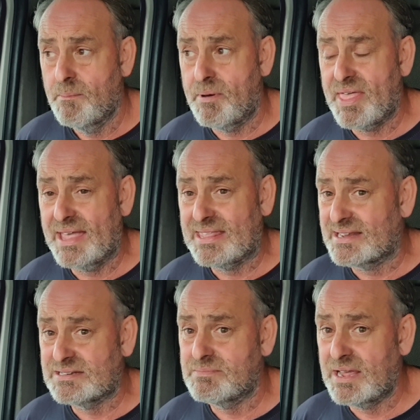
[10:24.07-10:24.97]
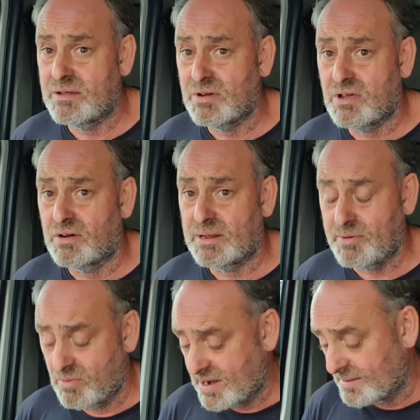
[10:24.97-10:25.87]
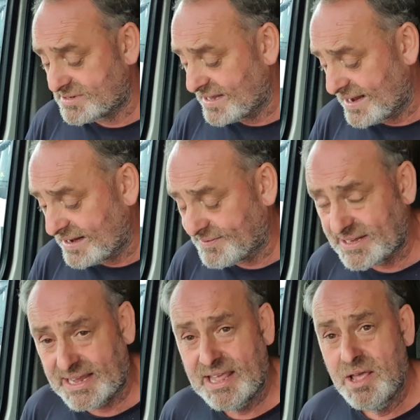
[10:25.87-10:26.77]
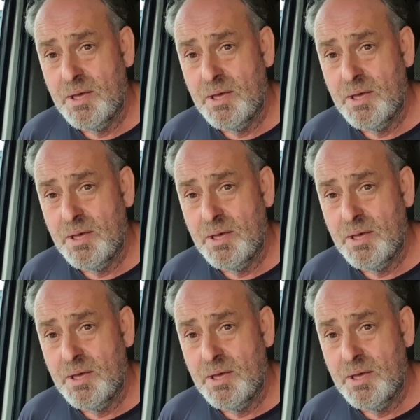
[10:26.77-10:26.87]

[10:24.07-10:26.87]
But that doesn't make you a Cockney, but we'll come to that another day.